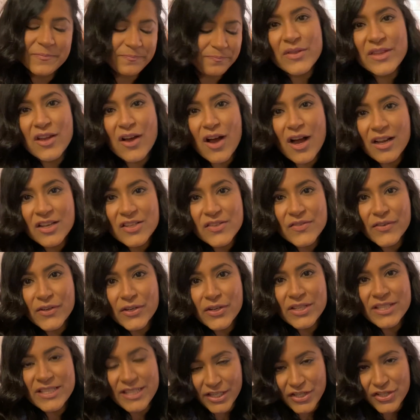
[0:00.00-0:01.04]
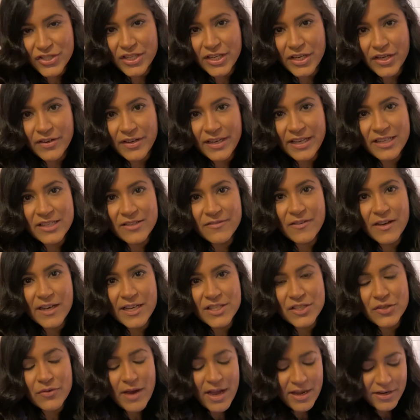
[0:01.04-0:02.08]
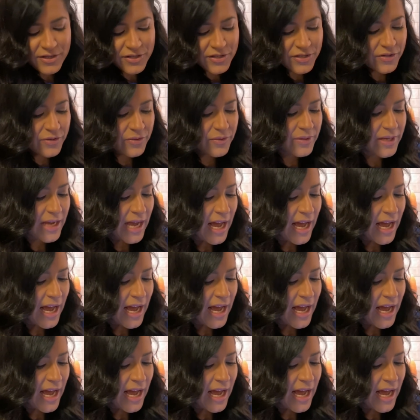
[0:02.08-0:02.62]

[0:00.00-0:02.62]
The Oxford Dictionary defines gratitude